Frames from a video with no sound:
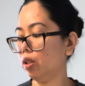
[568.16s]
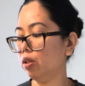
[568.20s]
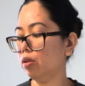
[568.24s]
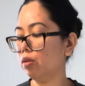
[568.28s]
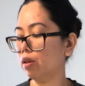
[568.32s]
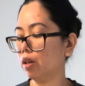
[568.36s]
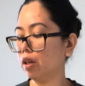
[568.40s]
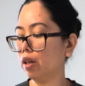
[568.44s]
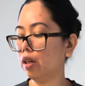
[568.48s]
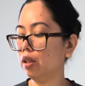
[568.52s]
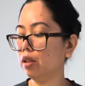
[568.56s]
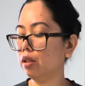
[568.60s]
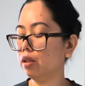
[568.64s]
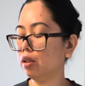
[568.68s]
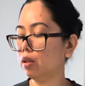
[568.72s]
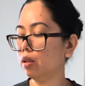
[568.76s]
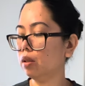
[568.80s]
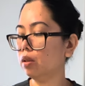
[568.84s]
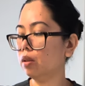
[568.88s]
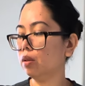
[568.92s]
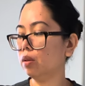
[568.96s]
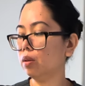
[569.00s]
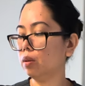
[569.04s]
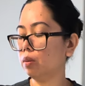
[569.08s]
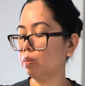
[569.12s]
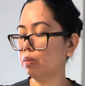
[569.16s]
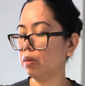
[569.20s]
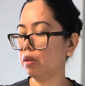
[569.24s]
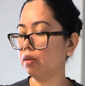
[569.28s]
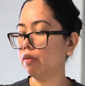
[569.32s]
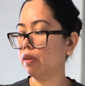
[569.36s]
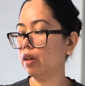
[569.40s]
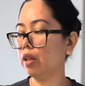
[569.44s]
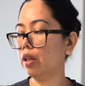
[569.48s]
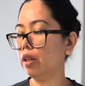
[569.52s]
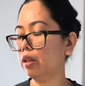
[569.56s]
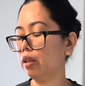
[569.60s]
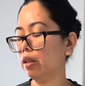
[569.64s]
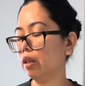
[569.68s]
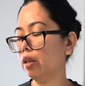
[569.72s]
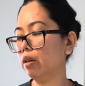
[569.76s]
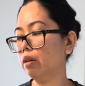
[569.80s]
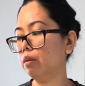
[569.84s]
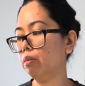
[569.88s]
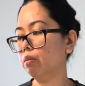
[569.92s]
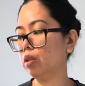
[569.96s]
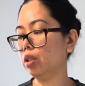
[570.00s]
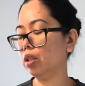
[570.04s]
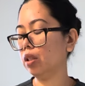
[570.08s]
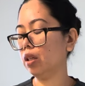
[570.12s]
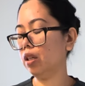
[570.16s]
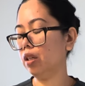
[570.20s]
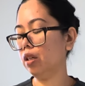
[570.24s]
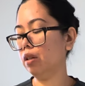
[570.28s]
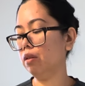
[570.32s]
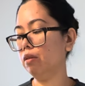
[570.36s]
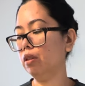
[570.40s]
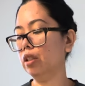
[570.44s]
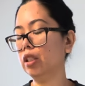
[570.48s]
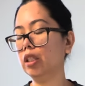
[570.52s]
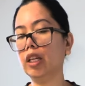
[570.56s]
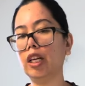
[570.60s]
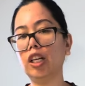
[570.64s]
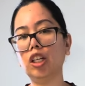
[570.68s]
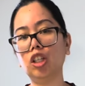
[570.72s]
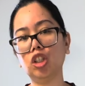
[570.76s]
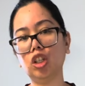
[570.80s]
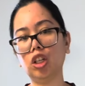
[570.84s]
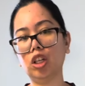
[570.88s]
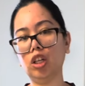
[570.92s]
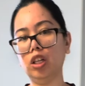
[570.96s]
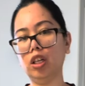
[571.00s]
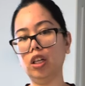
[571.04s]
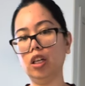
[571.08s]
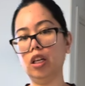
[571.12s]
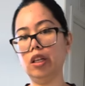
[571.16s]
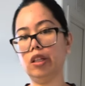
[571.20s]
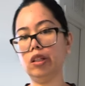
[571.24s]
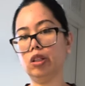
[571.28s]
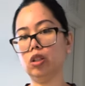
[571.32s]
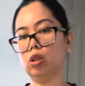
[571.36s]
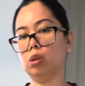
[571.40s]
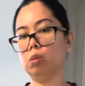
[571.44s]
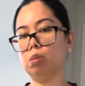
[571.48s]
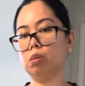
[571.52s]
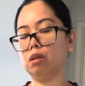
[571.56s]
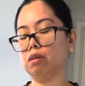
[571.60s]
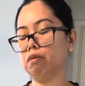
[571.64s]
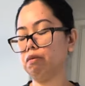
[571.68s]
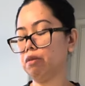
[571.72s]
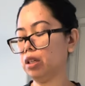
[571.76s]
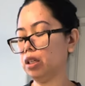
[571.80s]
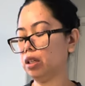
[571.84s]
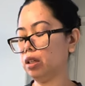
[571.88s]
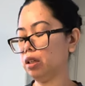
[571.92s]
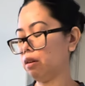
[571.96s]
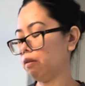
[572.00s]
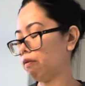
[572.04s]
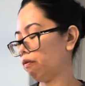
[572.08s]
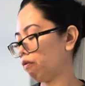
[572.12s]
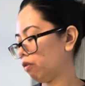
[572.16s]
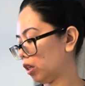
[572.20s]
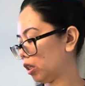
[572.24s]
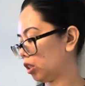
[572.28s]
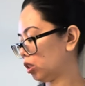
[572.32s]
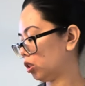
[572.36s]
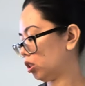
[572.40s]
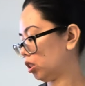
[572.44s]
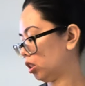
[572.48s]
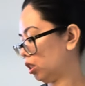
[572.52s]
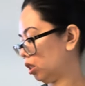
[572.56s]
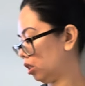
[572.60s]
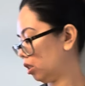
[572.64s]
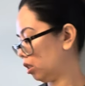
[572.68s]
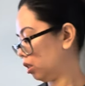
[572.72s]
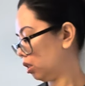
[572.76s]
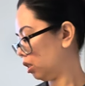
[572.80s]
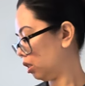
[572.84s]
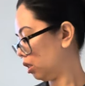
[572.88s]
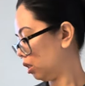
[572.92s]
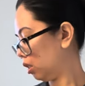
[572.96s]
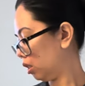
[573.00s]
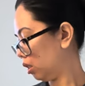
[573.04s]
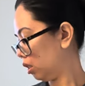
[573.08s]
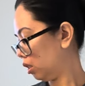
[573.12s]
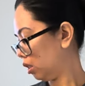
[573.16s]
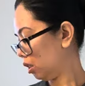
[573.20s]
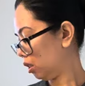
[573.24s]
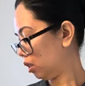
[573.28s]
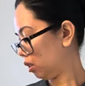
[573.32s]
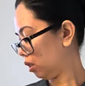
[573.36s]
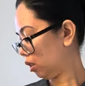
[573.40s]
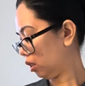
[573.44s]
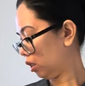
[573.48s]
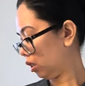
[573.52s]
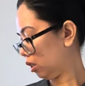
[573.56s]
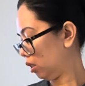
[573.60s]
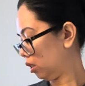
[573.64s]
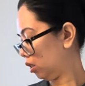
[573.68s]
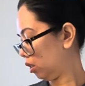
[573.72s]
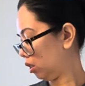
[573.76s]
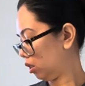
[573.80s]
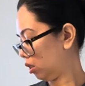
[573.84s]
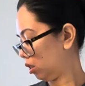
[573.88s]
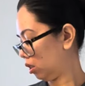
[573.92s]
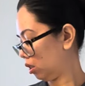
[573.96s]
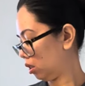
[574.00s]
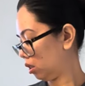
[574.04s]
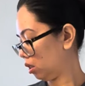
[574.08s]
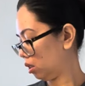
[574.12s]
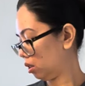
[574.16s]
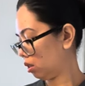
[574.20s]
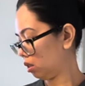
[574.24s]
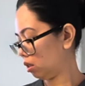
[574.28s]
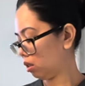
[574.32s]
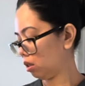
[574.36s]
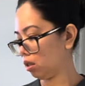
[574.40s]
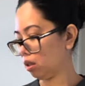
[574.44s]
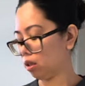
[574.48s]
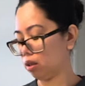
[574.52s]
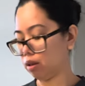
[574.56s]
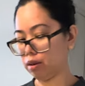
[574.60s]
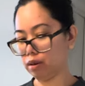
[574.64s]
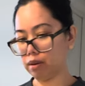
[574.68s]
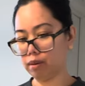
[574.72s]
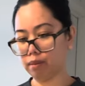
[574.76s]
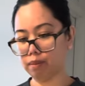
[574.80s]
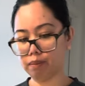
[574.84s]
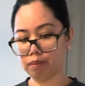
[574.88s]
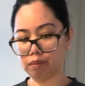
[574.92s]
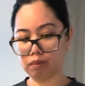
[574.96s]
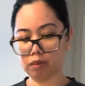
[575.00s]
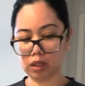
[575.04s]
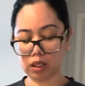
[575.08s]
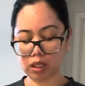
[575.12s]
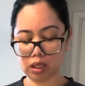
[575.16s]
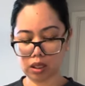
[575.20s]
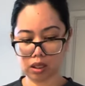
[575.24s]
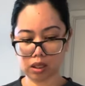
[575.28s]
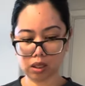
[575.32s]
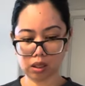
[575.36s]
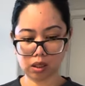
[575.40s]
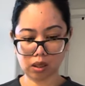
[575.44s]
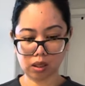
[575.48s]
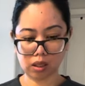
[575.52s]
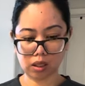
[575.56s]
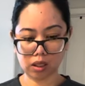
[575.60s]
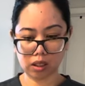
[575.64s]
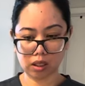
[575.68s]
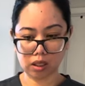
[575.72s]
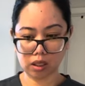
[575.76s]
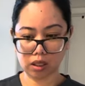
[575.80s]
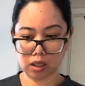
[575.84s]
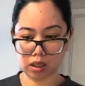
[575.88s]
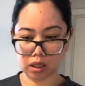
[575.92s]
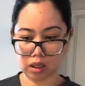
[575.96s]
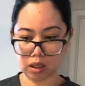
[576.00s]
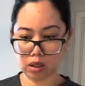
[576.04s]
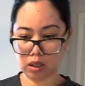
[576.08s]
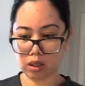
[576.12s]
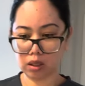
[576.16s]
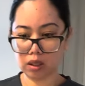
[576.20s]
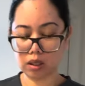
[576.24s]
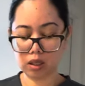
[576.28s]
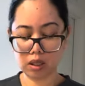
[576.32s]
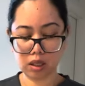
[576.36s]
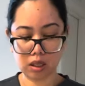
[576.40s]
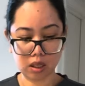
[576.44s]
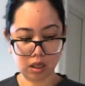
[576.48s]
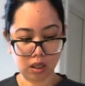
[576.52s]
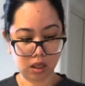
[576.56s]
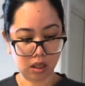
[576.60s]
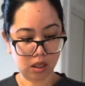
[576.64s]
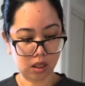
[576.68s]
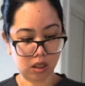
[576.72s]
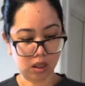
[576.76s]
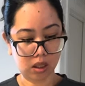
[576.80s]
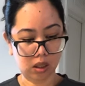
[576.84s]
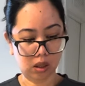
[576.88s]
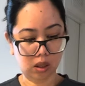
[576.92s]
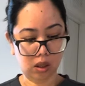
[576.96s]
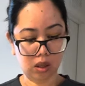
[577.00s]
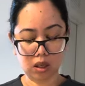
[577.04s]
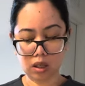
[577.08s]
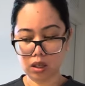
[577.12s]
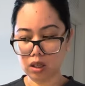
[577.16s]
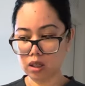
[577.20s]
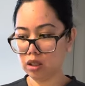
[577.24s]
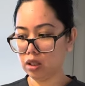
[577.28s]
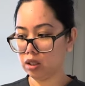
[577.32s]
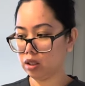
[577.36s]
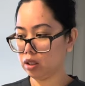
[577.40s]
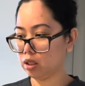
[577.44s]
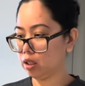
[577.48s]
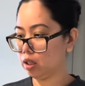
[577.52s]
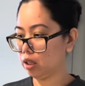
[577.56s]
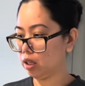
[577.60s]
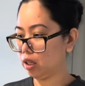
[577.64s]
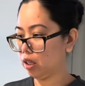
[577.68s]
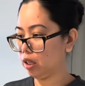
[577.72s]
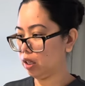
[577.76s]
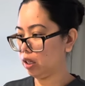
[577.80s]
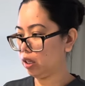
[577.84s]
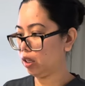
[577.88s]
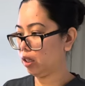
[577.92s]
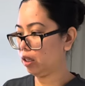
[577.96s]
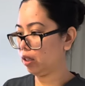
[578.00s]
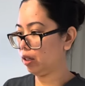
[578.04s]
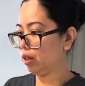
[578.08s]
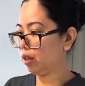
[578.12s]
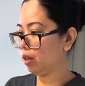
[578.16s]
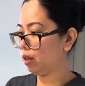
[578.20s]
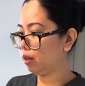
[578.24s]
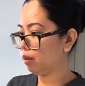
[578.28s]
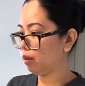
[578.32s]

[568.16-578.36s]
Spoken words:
dry to prevent skin irritation and to prevent infection. Okay, just discard the gauze. And